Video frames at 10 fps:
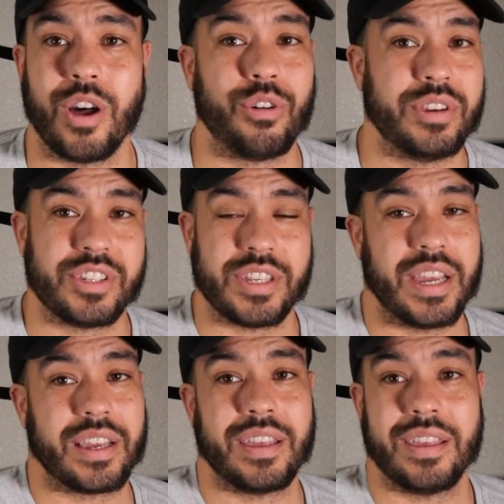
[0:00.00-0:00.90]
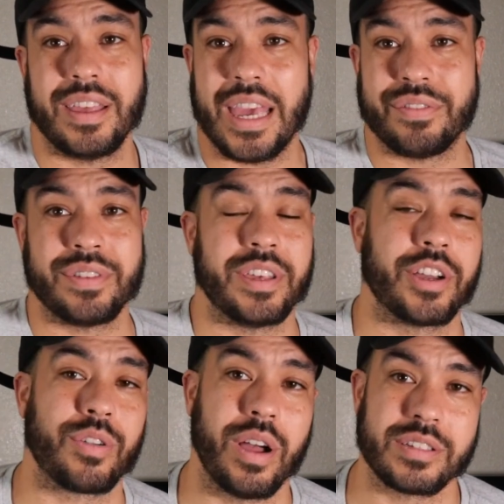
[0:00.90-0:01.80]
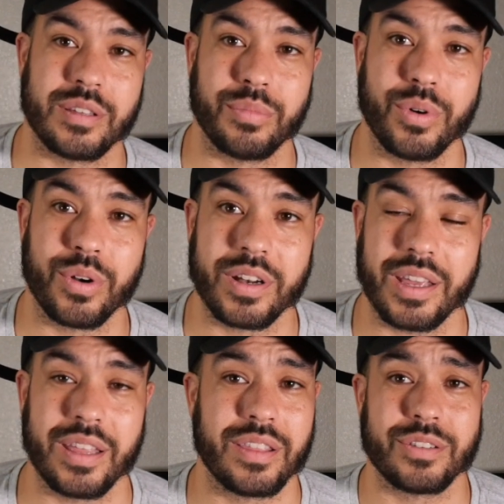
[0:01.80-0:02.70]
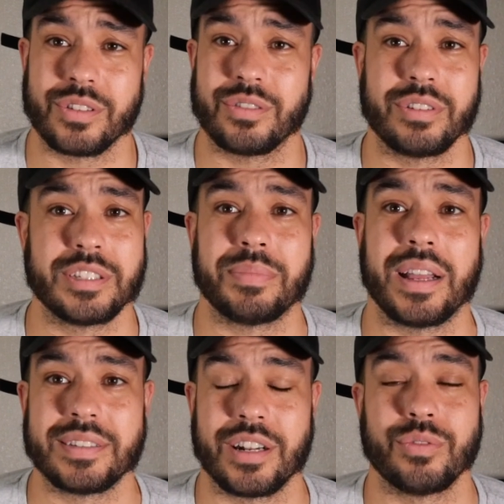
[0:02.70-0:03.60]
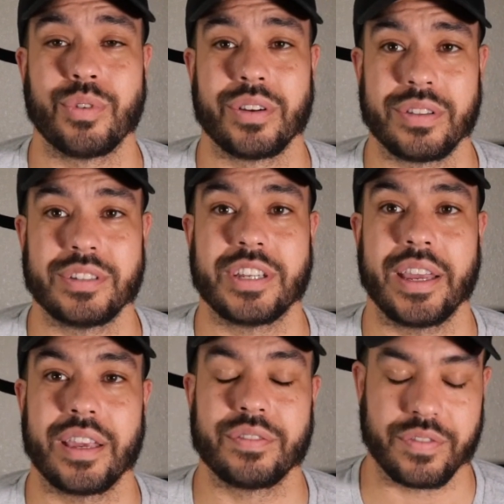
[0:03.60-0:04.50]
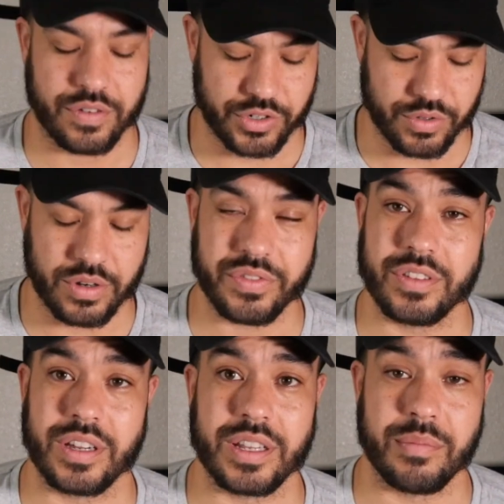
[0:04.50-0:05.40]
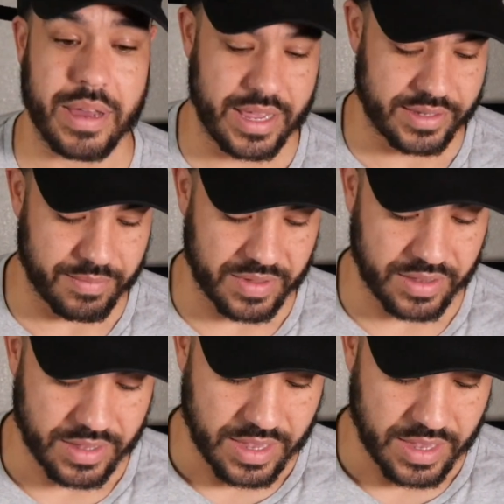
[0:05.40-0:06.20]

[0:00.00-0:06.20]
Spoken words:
Always check everything across the board, and those are 3 spots that are worth checking for sure if you're looking to buy something.